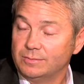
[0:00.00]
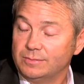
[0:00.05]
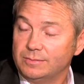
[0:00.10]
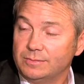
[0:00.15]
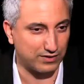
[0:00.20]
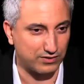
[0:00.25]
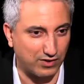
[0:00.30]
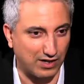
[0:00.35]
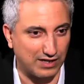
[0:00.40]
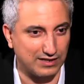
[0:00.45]
well,
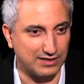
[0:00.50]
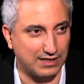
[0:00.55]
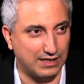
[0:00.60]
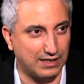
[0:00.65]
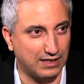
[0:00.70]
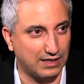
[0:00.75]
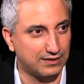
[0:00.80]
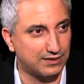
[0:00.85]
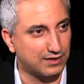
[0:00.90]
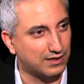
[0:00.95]
that's great to
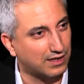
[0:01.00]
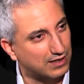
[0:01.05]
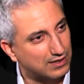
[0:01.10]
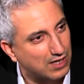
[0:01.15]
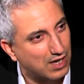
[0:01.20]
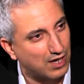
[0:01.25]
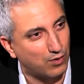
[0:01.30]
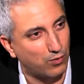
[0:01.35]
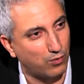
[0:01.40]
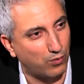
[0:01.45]
hear.
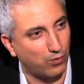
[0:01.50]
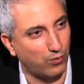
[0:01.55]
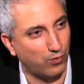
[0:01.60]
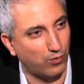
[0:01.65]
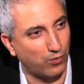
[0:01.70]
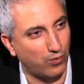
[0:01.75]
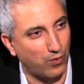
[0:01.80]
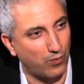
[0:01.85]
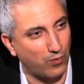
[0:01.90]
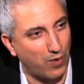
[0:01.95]

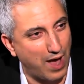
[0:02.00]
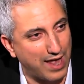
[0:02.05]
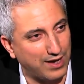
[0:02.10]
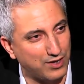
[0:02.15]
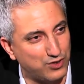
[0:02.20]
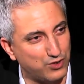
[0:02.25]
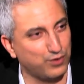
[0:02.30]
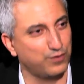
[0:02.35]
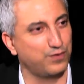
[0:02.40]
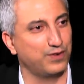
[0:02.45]
How
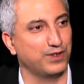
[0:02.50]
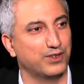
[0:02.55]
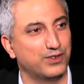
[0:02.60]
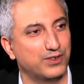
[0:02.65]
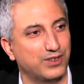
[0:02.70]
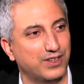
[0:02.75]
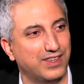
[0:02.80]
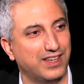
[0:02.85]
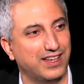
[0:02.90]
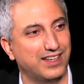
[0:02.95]
did you
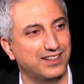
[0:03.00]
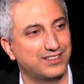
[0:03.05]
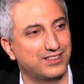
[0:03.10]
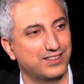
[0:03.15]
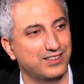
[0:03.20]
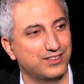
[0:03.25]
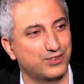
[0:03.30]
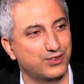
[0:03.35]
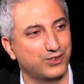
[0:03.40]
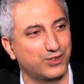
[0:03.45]
feel then,
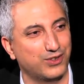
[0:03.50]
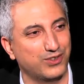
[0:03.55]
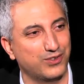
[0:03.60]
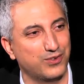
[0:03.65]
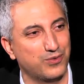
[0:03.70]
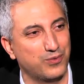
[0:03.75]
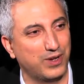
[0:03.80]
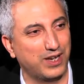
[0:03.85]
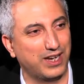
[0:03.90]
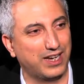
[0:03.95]

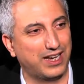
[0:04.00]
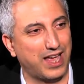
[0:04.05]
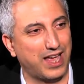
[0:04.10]
Sean, when it